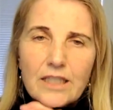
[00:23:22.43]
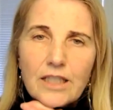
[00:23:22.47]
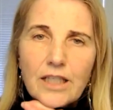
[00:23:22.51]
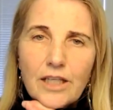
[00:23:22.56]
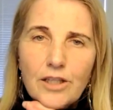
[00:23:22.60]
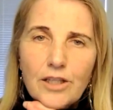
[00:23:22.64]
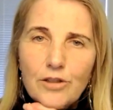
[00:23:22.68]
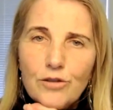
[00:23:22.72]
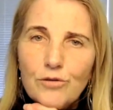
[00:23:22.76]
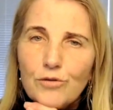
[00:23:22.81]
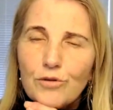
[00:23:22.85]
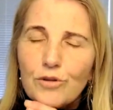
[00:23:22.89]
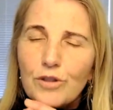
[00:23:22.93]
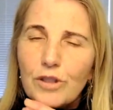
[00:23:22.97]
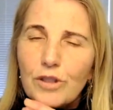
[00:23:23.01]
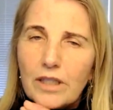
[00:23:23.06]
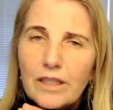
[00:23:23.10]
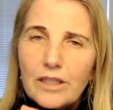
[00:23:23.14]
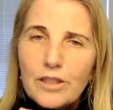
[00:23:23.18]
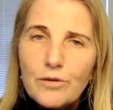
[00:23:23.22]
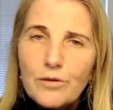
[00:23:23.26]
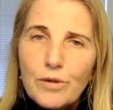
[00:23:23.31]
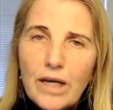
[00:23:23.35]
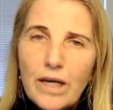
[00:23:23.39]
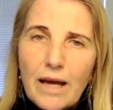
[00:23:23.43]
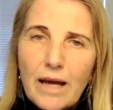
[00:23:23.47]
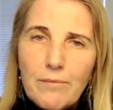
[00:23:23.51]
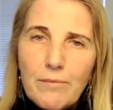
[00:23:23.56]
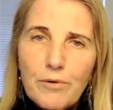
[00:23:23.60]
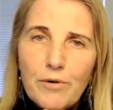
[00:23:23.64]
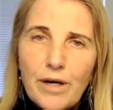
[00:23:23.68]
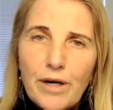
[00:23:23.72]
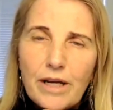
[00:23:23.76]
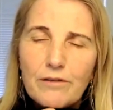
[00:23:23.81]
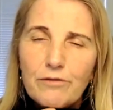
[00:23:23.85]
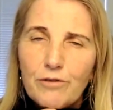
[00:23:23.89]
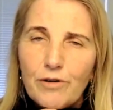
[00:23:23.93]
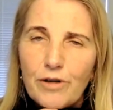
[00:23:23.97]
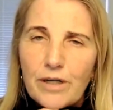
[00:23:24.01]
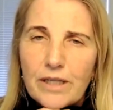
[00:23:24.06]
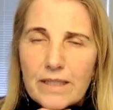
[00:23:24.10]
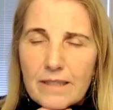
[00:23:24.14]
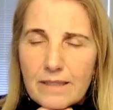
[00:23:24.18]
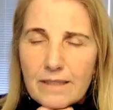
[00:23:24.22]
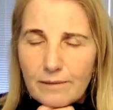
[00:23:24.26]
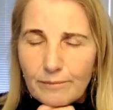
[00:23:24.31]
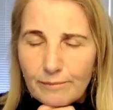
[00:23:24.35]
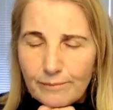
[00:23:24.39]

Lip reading: Can you elaborate for us?